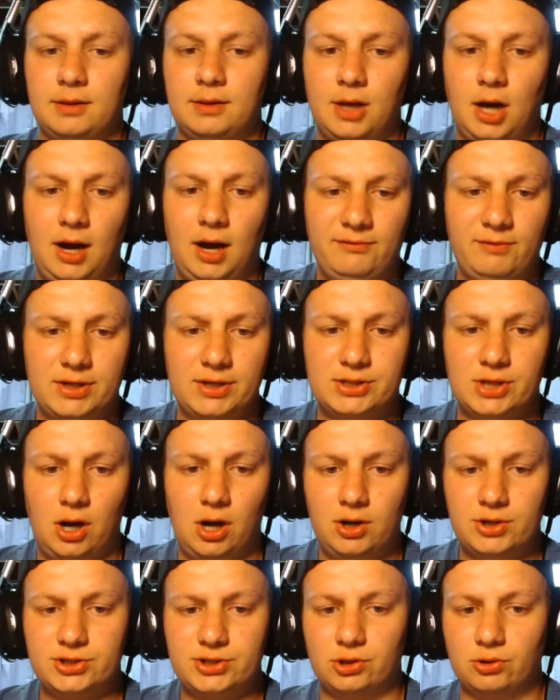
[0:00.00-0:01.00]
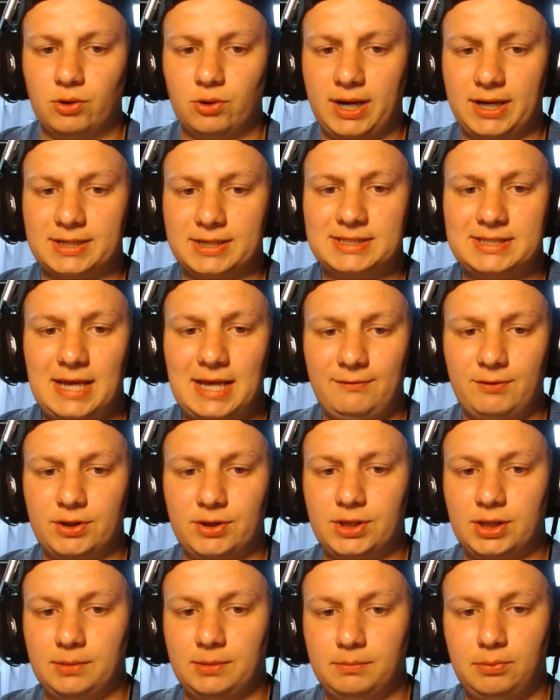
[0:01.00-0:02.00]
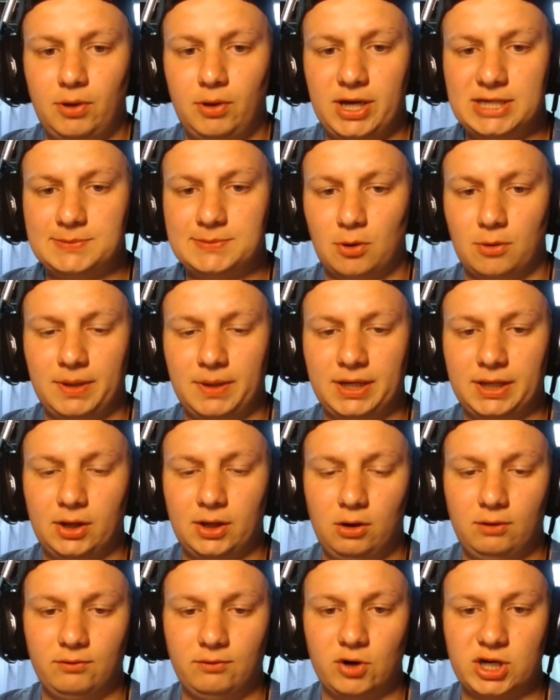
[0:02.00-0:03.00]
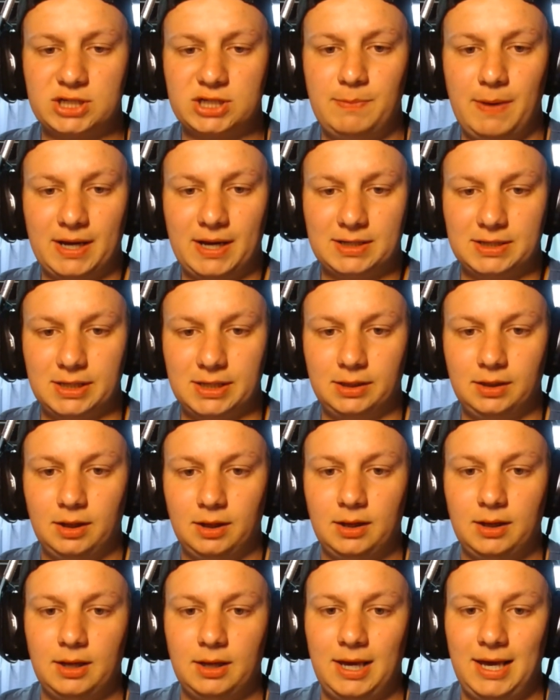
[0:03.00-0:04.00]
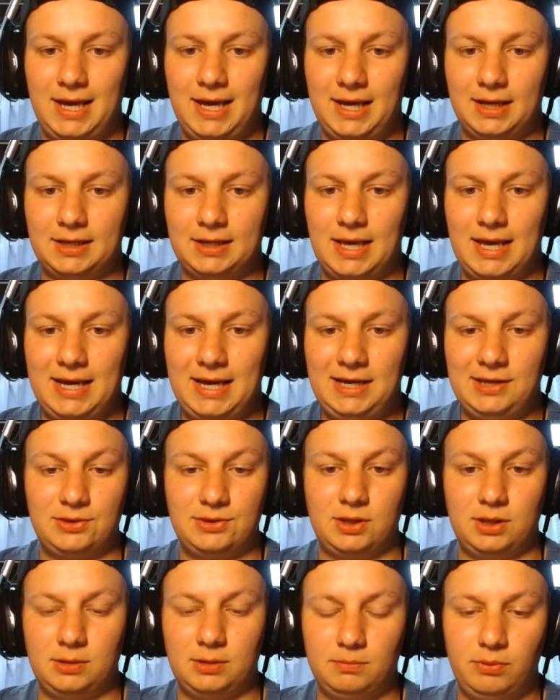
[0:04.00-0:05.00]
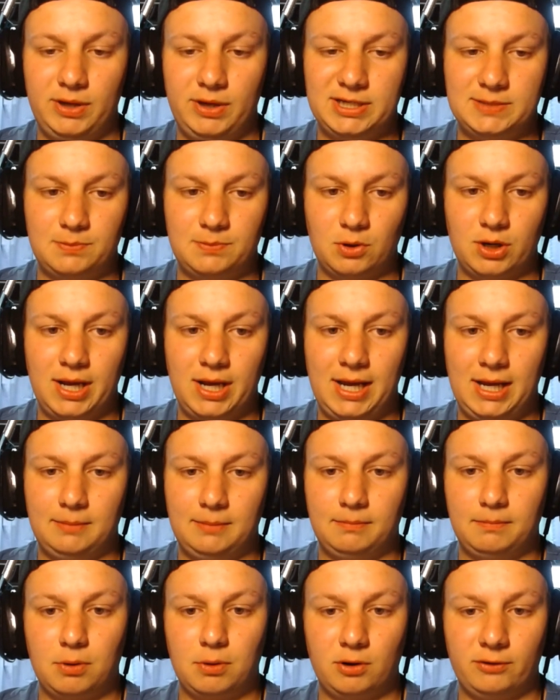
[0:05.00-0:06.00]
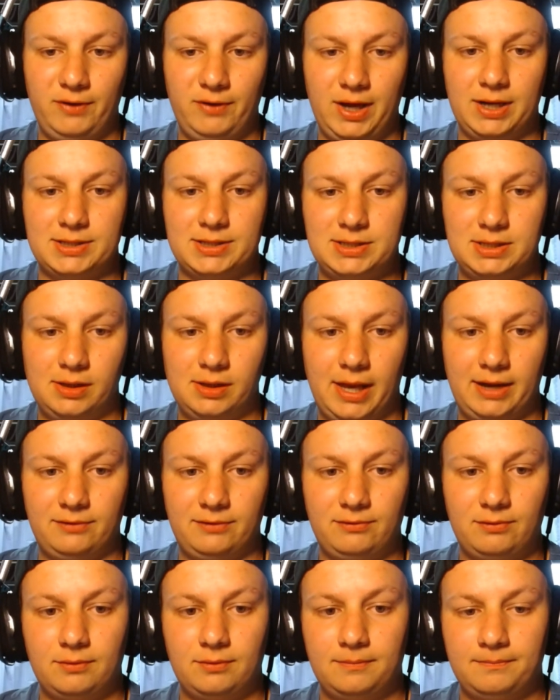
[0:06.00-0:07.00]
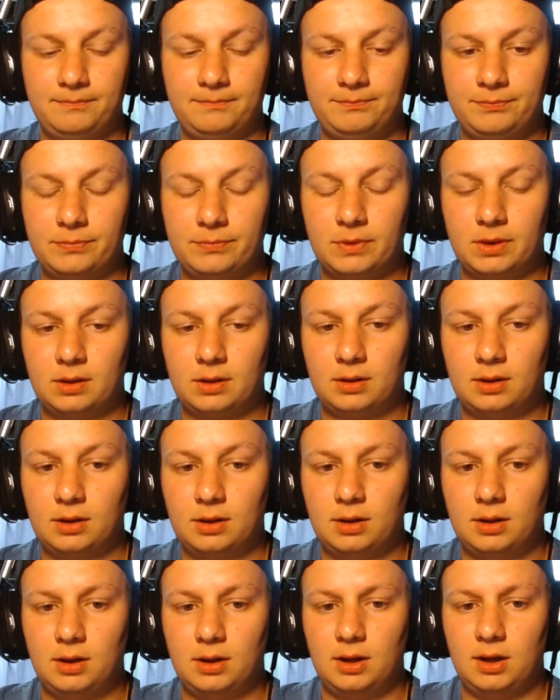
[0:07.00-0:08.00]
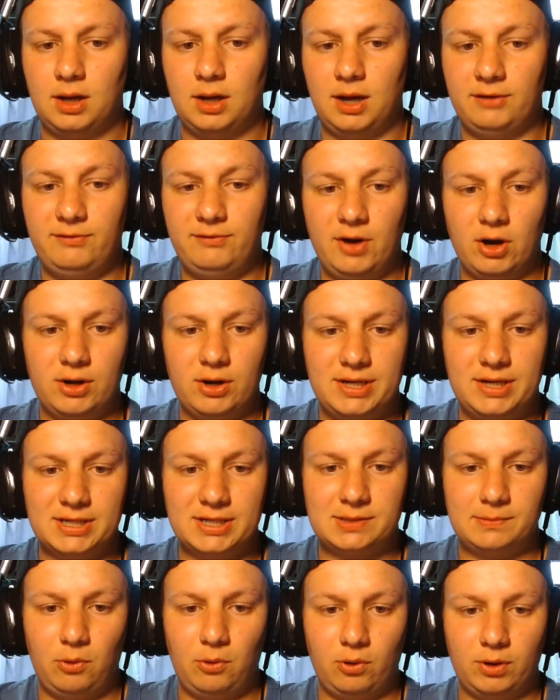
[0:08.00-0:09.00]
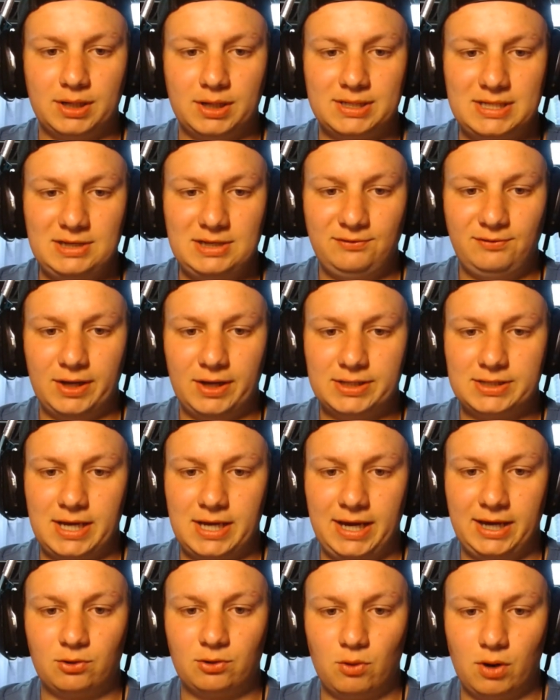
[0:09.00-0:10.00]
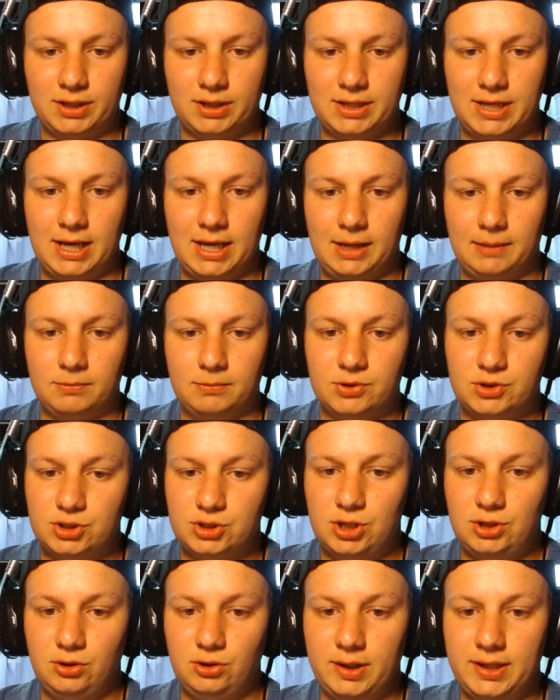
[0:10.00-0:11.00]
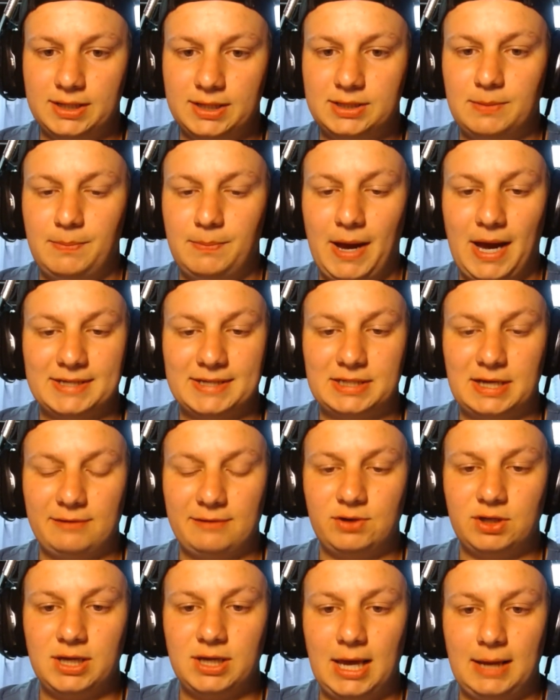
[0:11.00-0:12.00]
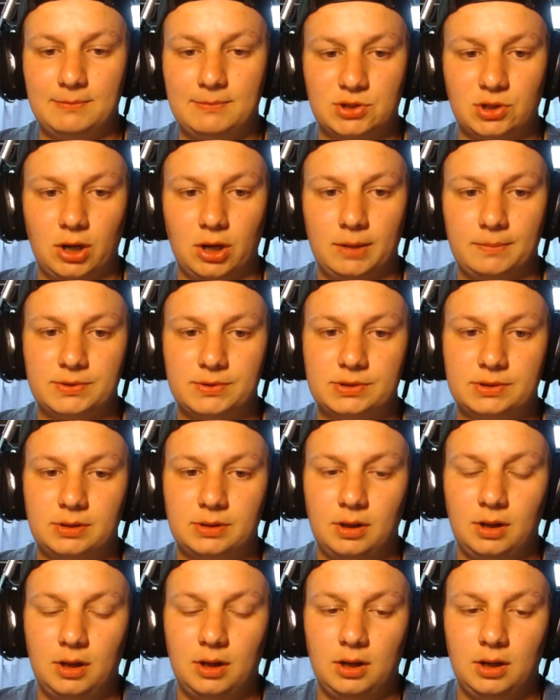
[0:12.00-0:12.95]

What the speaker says: The offense also ranks 7th in plays per minute over expected and 8th in plays per game per fantasy life. A very disappointing defense and run game should lead to pass-heavy game scripts.